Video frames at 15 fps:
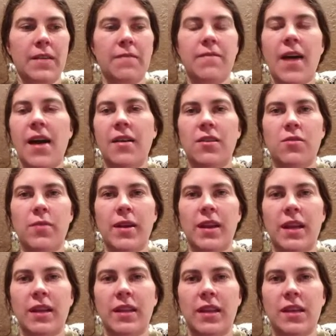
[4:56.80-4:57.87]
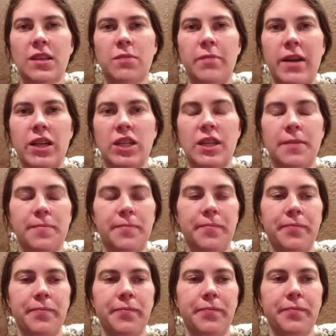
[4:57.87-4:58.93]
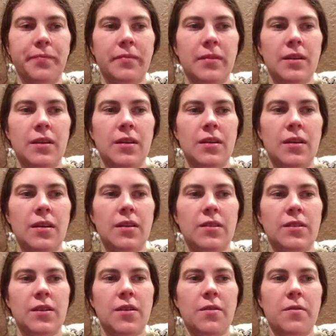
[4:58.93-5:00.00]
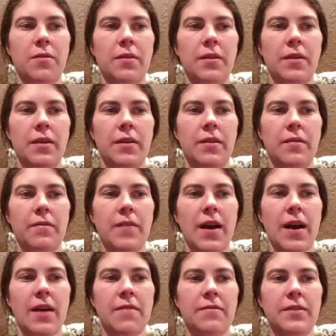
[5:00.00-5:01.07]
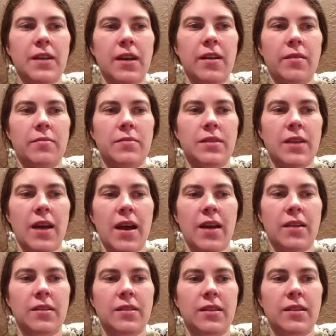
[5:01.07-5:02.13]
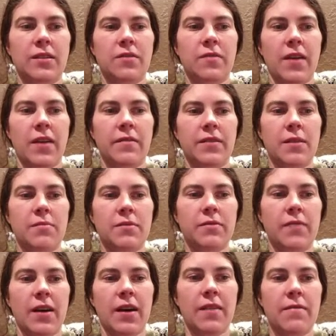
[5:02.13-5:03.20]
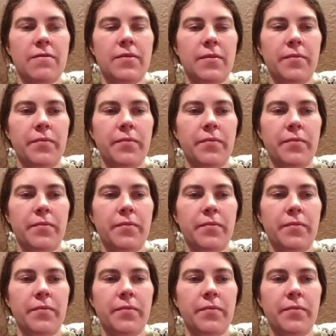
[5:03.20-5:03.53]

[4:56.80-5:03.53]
or evaluating the expression. So 5 times x is 5 times 5,